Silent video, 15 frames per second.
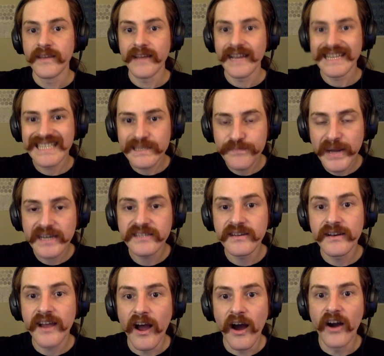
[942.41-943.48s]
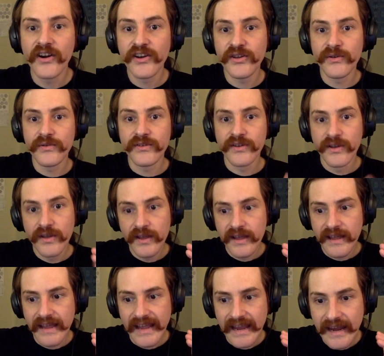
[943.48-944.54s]
especially argued
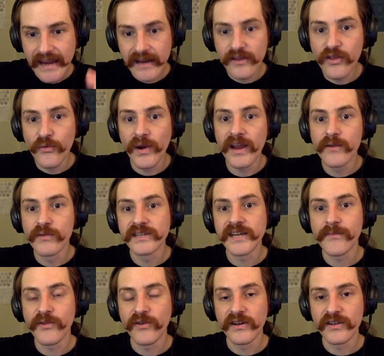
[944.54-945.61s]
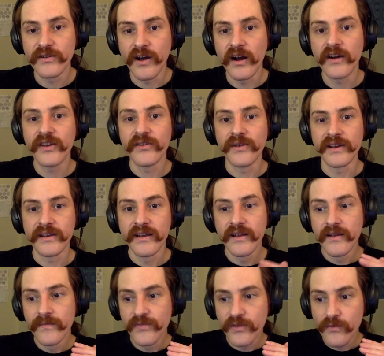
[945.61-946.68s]
in the way in which I'm going to argue it,
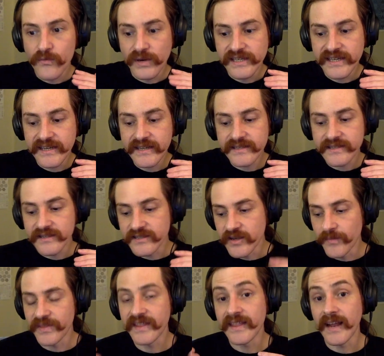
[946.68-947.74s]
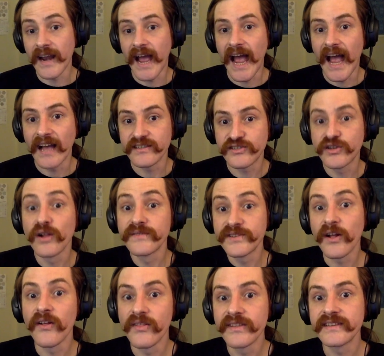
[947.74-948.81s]
which is something that solves
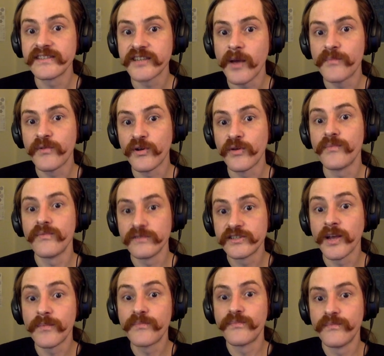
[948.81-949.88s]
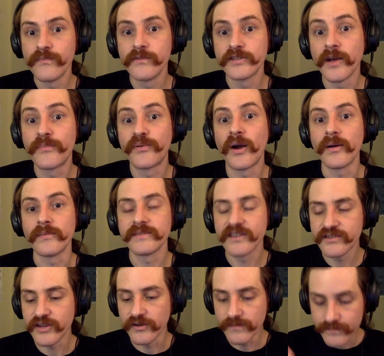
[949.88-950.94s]
all these sub problems.
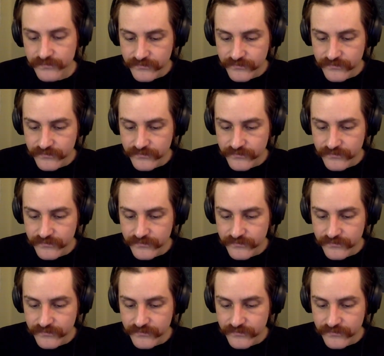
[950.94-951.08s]
So,